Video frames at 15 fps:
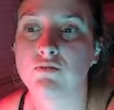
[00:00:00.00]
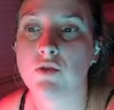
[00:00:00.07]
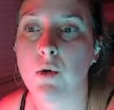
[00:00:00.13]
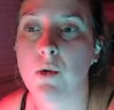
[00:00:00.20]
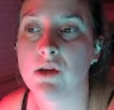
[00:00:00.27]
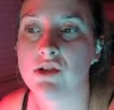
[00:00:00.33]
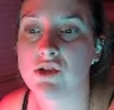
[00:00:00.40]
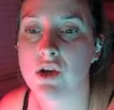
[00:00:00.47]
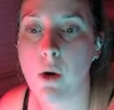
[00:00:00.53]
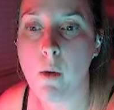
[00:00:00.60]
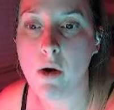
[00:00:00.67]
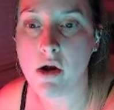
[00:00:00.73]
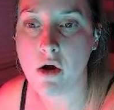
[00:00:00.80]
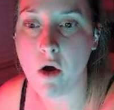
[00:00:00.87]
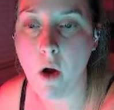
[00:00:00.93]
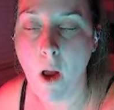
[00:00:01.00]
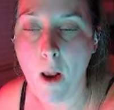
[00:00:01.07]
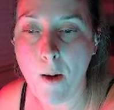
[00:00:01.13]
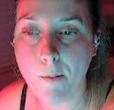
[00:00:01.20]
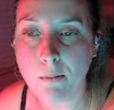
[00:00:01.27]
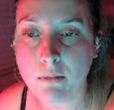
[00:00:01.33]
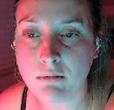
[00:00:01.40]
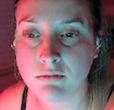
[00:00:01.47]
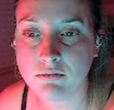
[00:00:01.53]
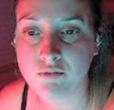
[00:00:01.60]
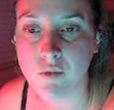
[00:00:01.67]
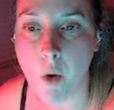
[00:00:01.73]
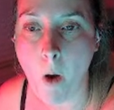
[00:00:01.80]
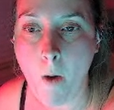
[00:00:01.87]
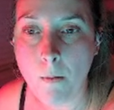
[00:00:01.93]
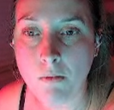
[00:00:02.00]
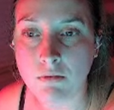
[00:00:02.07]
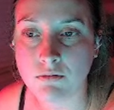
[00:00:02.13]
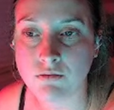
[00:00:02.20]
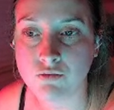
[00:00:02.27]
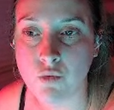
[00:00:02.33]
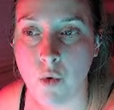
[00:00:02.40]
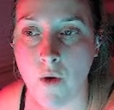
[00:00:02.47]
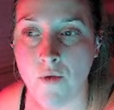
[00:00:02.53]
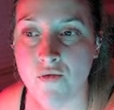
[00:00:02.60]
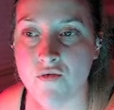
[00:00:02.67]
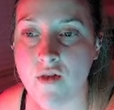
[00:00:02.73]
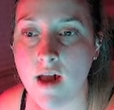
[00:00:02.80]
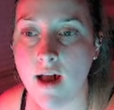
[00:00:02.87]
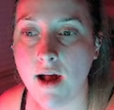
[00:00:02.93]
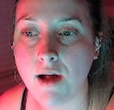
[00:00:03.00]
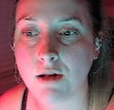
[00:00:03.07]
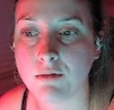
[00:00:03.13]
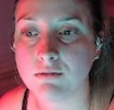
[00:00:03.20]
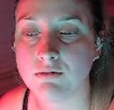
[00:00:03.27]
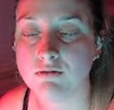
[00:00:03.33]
what's going on with that.